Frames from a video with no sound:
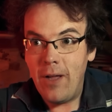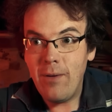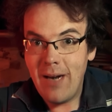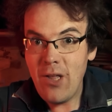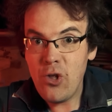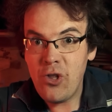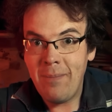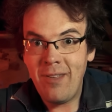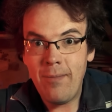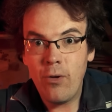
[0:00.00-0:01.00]
far the
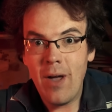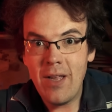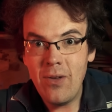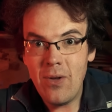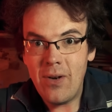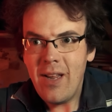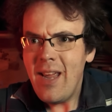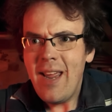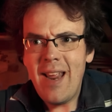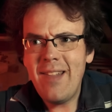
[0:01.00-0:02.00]
relationship seems quite good.
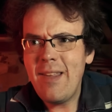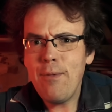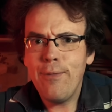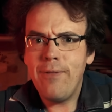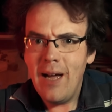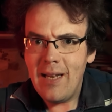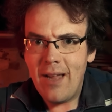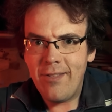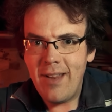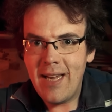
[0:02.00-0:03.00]
It seems far
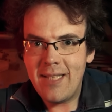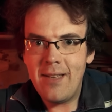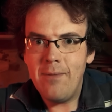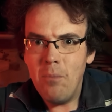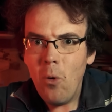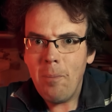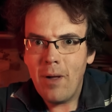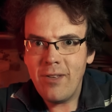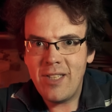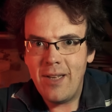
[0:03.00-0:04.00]
less negative, more
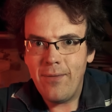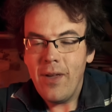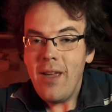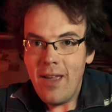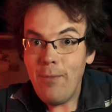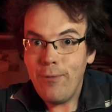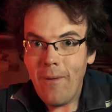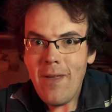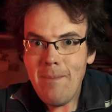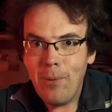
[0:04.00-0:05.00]
positive. It was
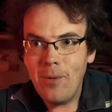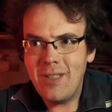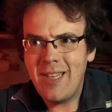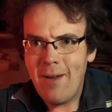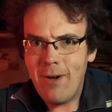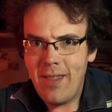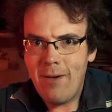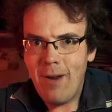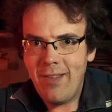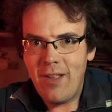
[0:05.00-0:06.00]
very important to get rid of
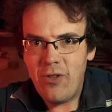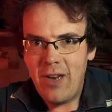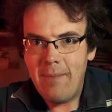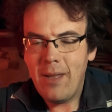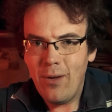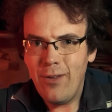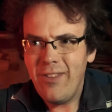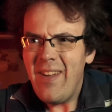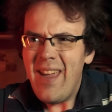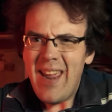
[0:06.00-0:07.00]
that race engineer
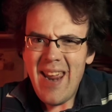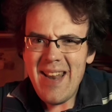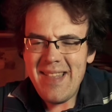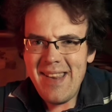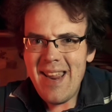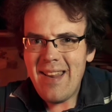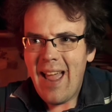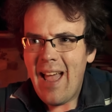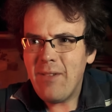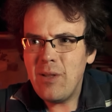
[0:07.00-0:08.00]
because it did
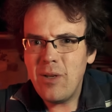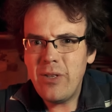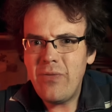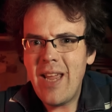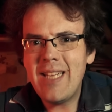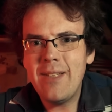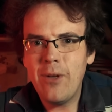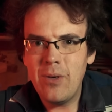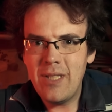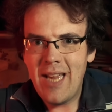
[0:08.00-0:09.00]
have a lot of negative
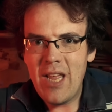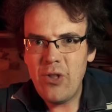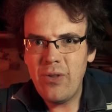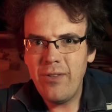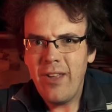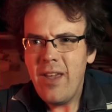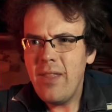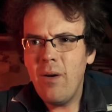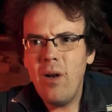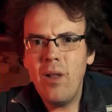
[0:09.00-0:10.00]
connotations.
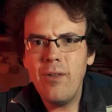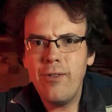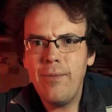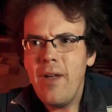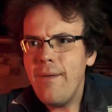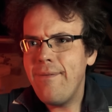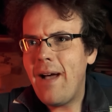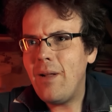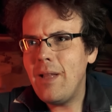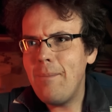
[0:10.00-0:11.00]
There are lots of
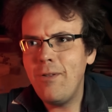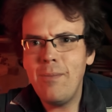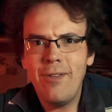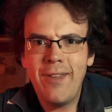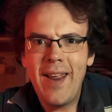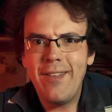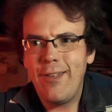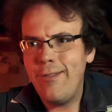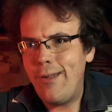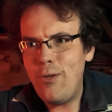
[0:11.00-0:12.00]
foul-ups and mistakes
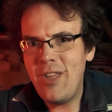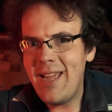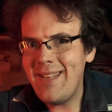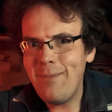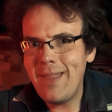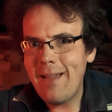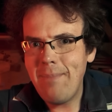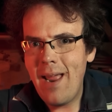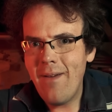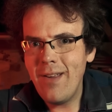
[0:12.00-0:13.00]
associated with
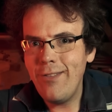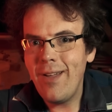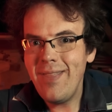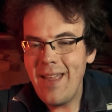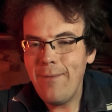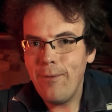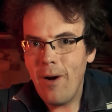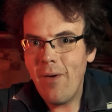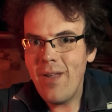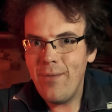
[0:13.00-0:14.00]
that pairing, so I think
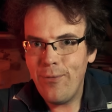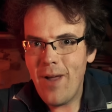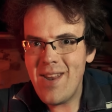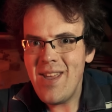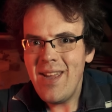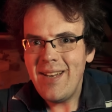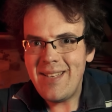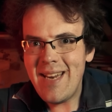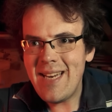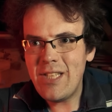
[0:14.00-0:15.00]
Ferrari and Fred
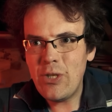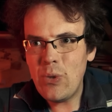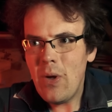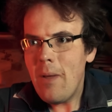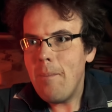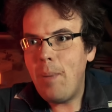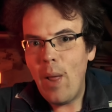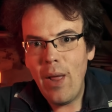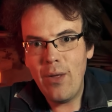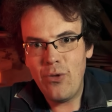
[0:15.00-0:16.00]
needed to
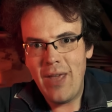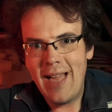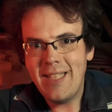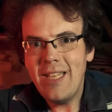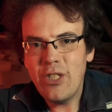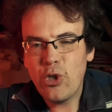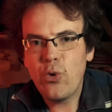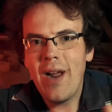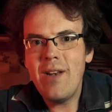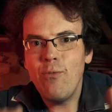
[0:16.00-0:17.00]
purge that, to
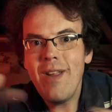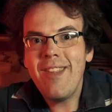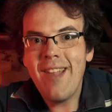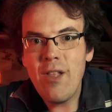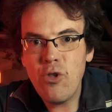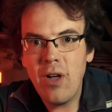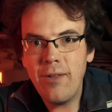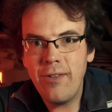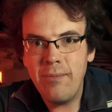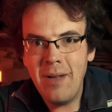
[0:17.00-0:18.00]
try and reset
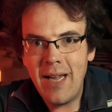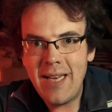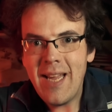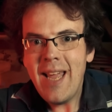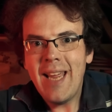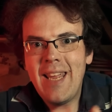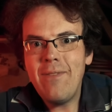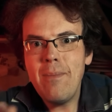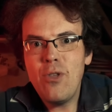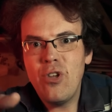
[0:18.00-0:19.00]
Charles's mind and
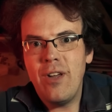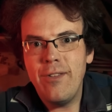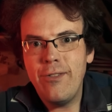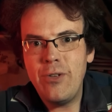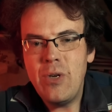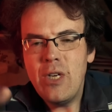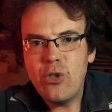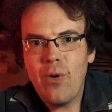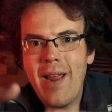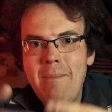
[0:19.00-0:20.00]
give him the chance to
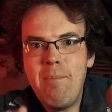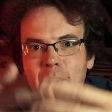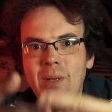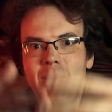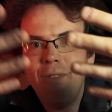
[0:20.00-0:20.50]
try and build